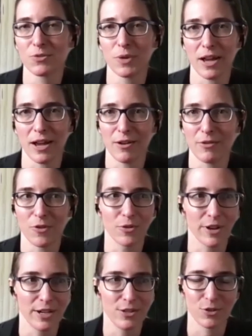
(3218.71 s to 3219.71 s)
We have all
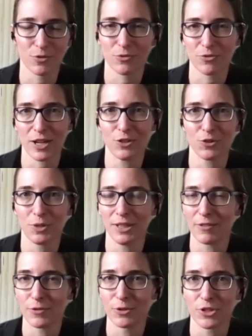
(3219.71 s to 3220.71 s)
kinds of entry
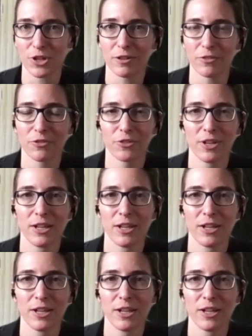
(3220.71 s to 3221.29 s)
level stuff.